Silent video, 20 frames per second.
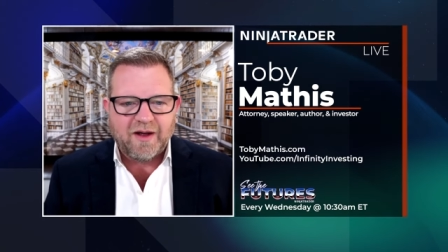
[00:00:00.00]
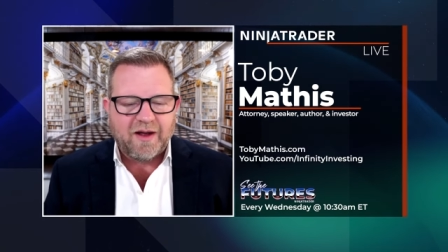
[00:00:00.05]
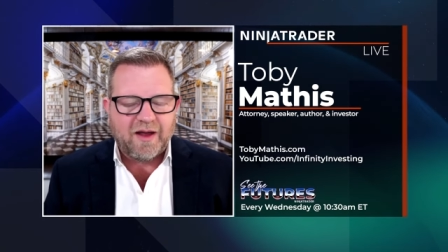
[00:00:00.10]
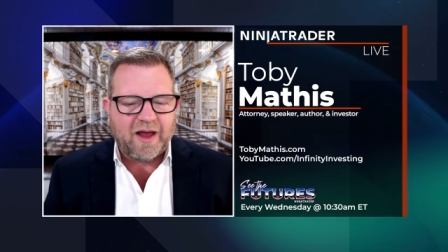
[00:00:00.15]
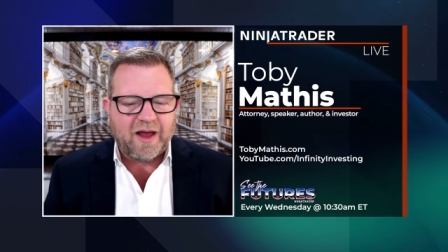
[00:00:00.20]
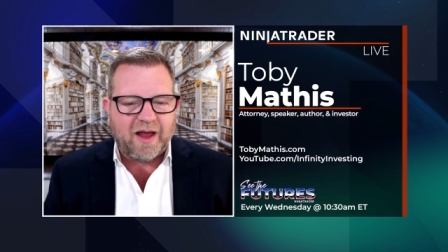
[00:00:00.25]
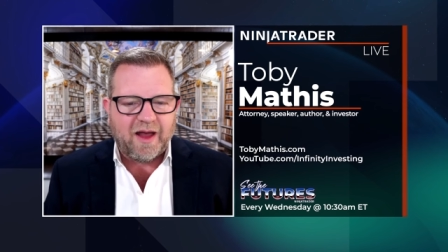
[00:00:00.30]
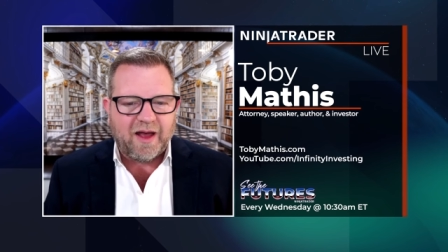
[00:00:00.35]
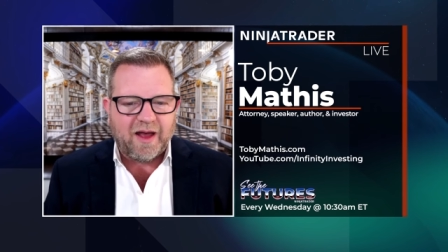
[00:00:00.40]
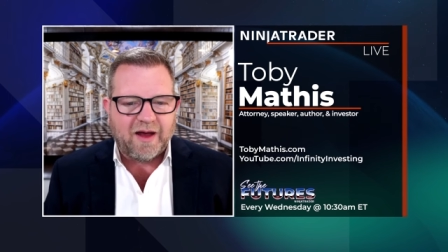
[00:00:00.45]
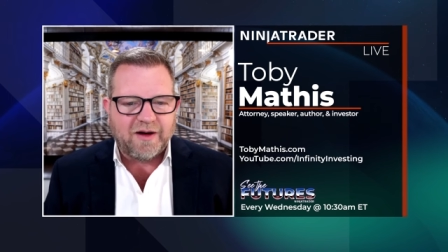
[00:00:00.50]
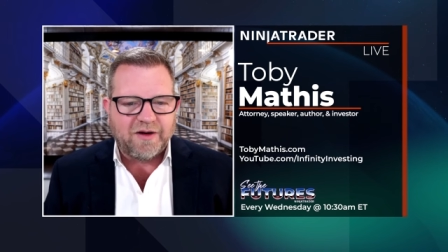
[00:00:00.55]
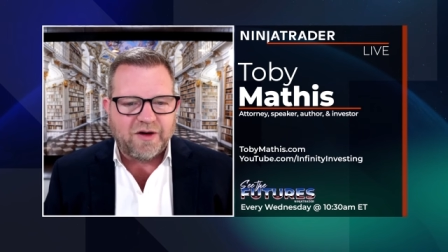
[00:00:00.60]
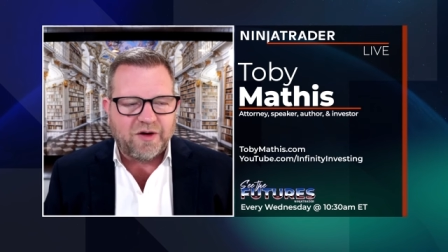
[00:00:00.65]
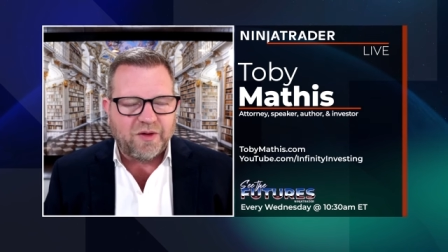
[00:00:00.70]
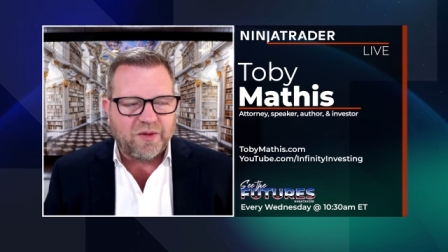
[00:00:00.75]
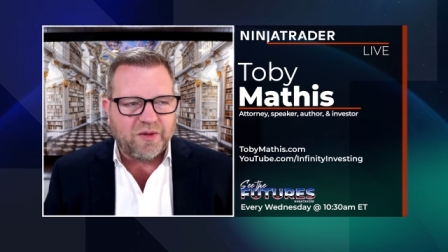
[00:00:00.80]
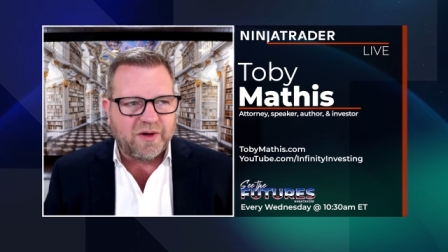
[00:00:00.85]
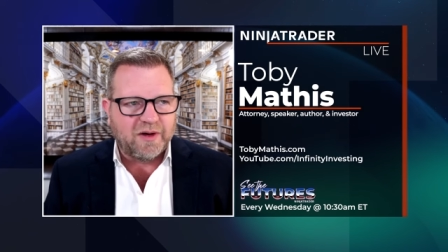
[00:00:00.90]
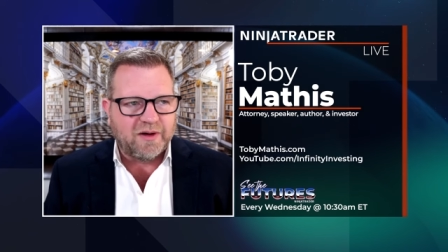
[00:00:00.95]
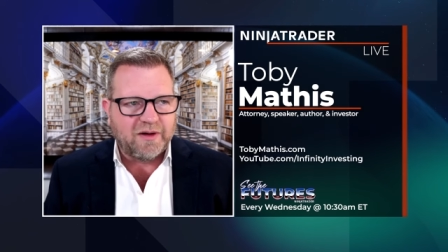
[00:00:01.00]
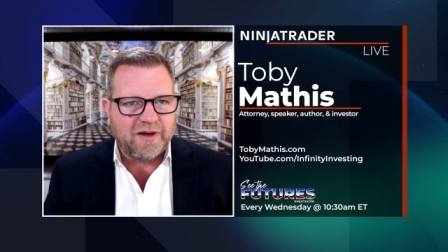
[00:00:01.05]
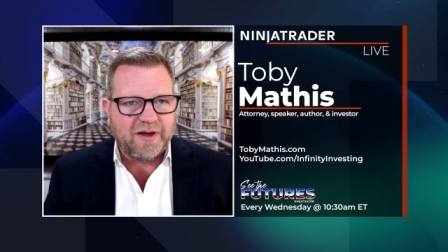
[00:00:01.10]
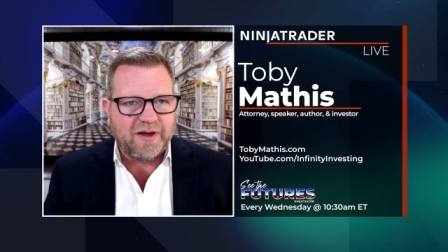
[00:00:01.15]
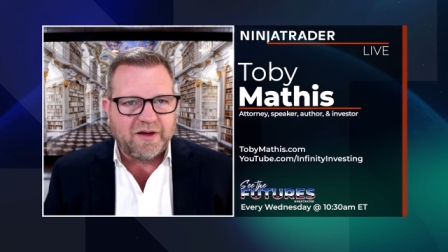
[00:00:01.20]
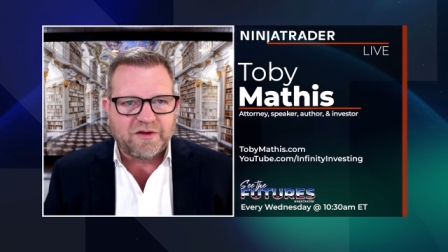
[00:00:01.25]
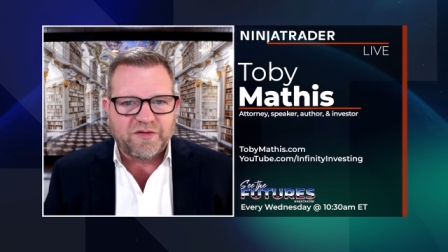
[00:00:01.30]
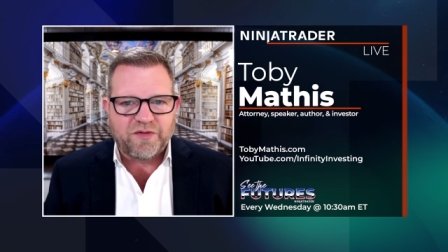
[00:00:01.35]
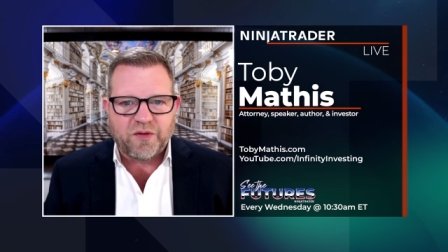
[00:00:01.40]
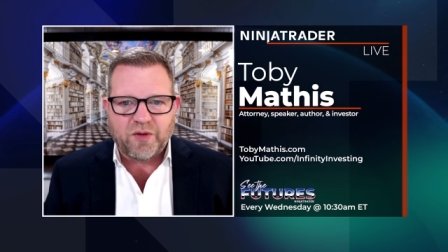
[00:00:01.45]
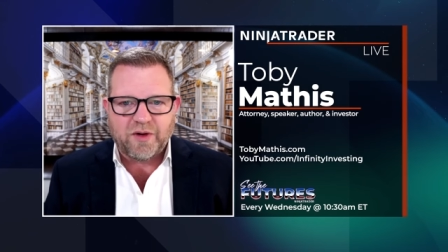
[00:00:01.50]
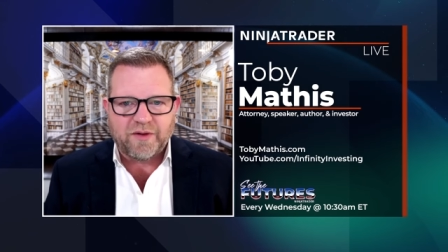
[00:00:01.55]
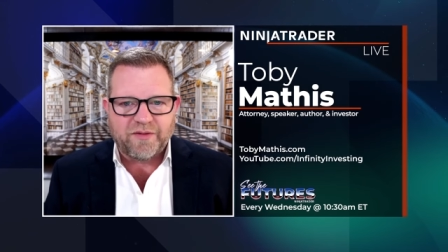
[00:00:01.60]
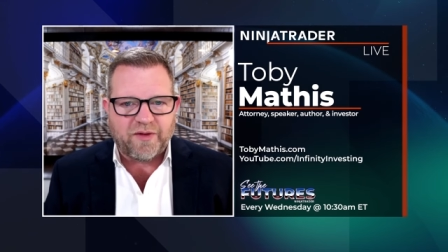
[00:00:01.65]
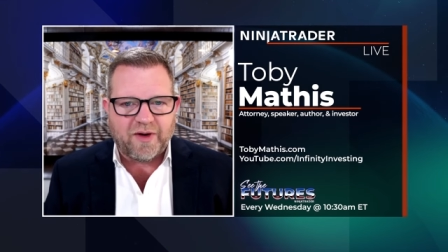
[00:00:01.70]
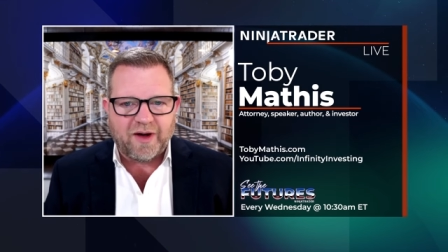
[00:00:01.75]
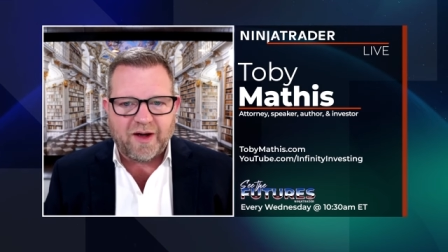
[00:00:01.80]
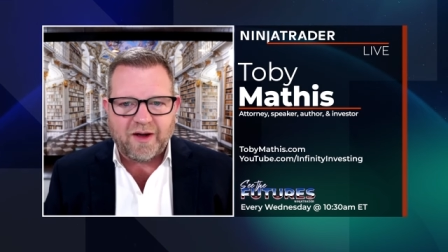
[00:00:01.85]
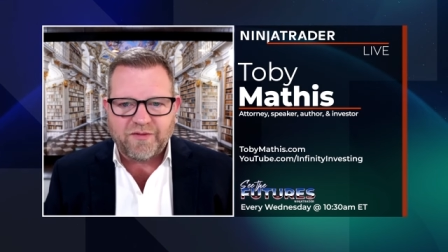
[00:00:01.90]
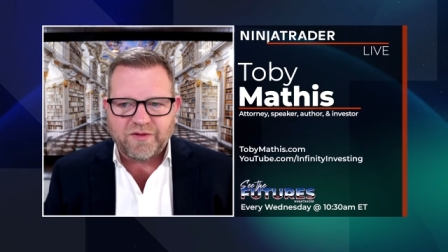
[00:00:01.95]
and you're doing at least four to
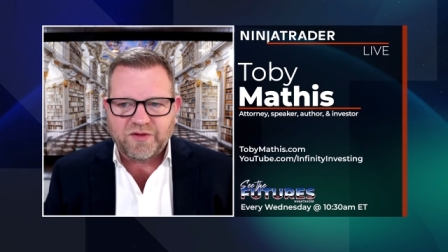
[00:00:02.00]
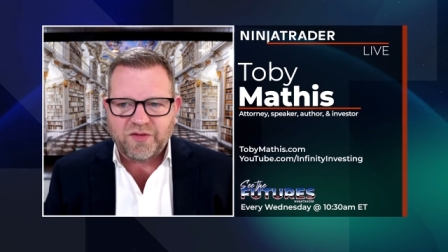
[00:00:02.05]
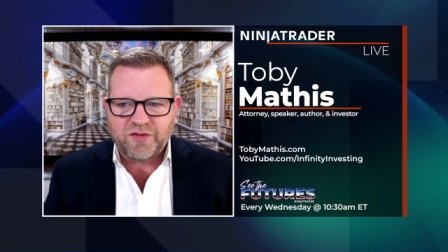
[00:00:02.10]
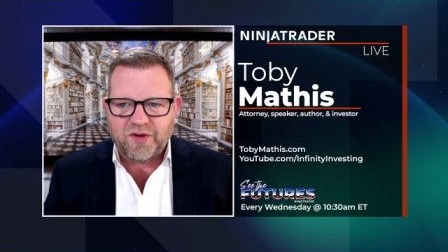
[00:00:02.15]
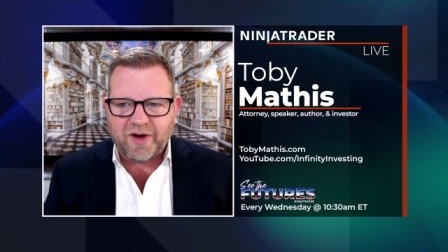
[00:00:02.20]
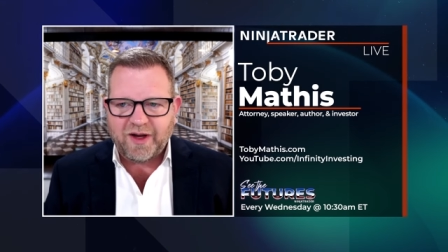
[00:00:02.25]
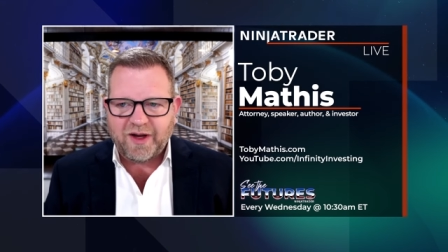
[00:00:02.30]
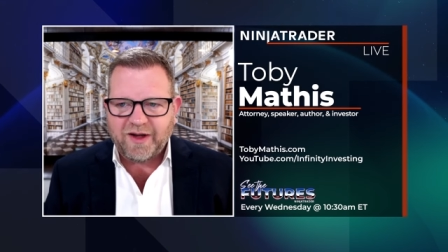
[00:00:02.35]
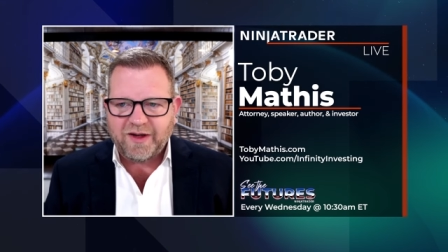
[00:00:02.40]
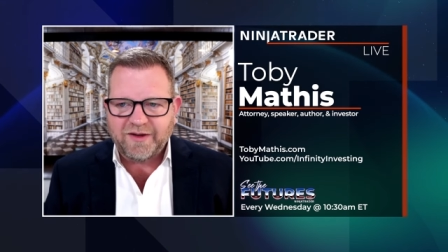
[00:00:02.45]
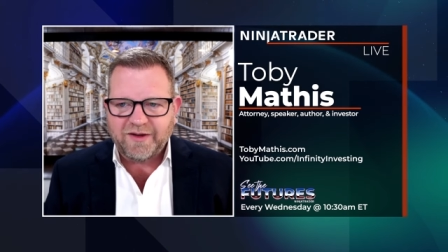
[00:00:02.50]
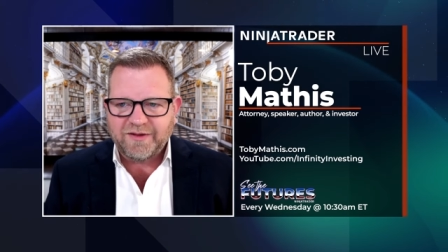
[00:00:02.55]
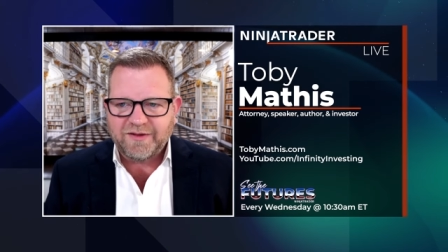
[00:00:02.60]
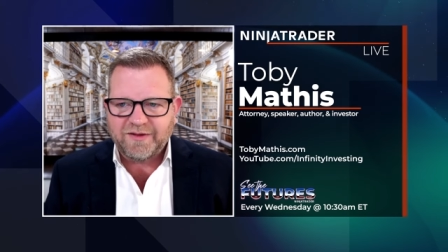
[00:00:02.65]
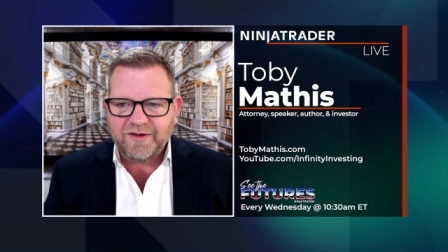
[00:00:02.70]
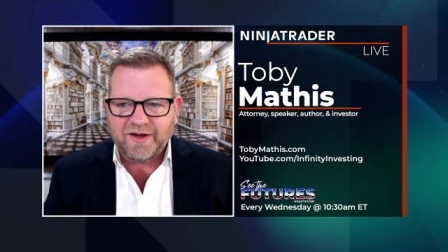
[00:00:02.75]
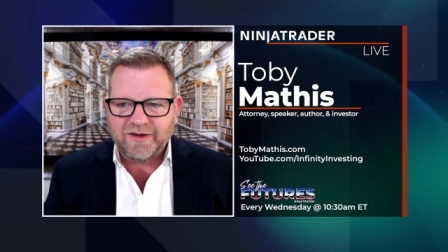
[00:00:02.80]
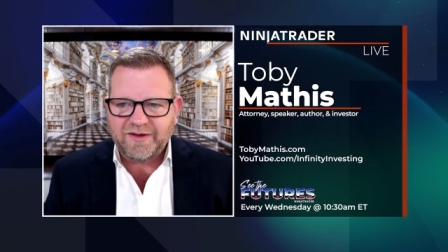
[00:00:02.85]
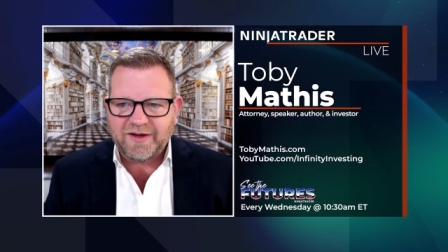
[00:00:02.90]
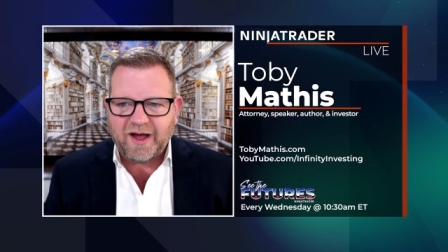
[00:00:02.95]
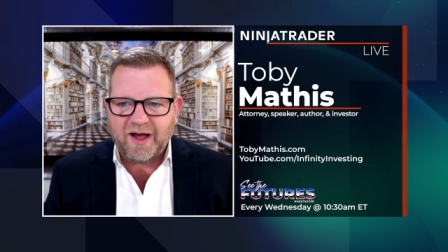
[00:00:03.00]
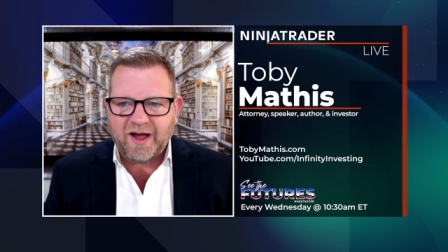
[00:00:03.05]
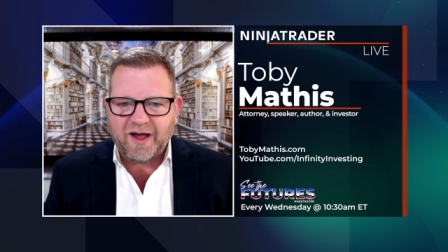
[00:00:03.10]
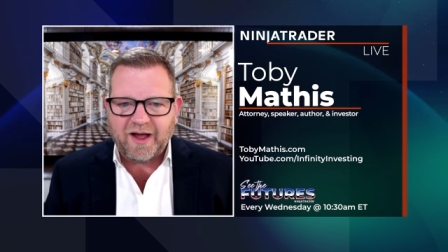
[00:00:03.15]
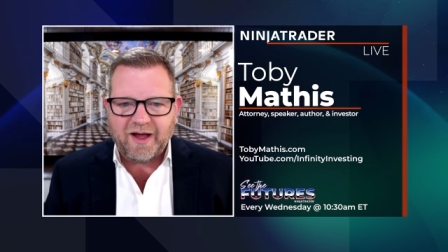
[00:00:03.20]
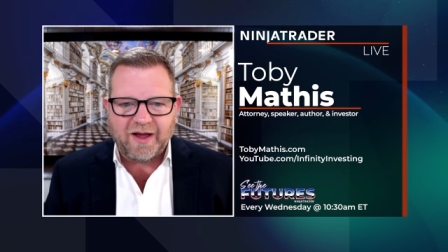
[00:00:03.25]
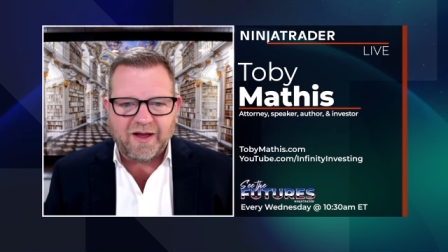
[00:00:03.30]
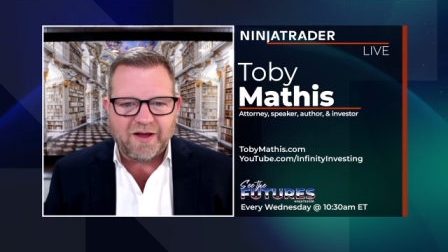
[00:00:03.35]
five trades a day.